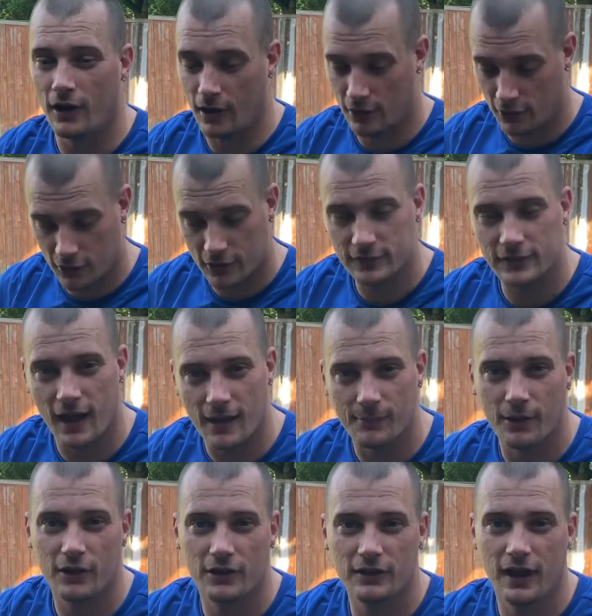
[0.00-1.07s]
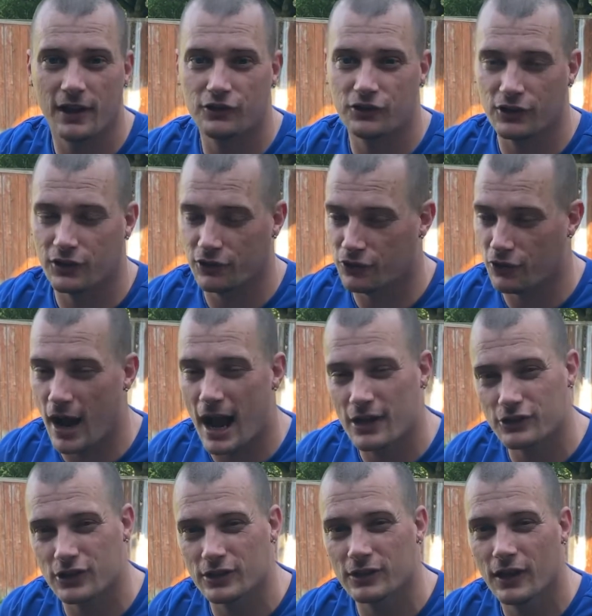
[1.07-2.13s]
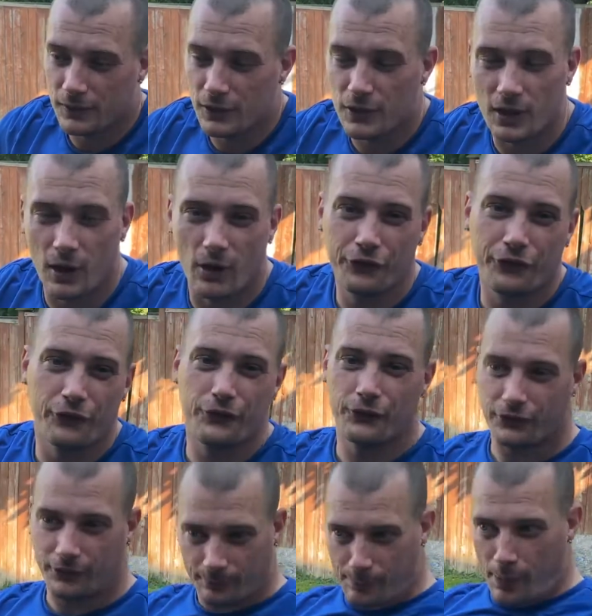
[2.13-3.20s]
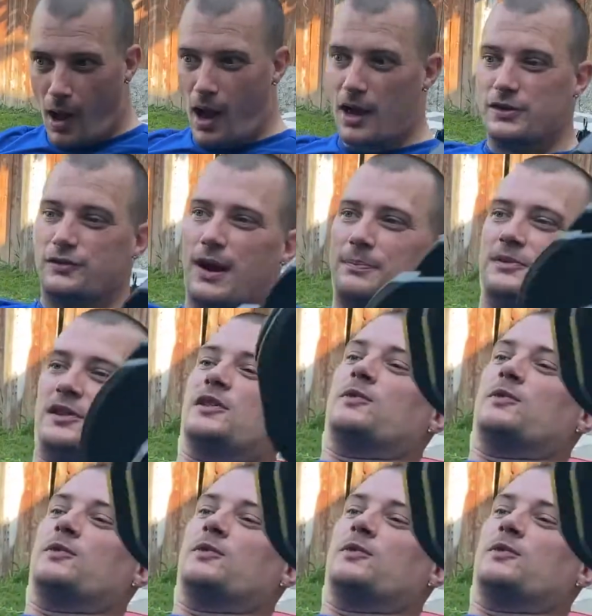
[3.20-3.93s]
good time under tension contraction. You can also do some pause reps as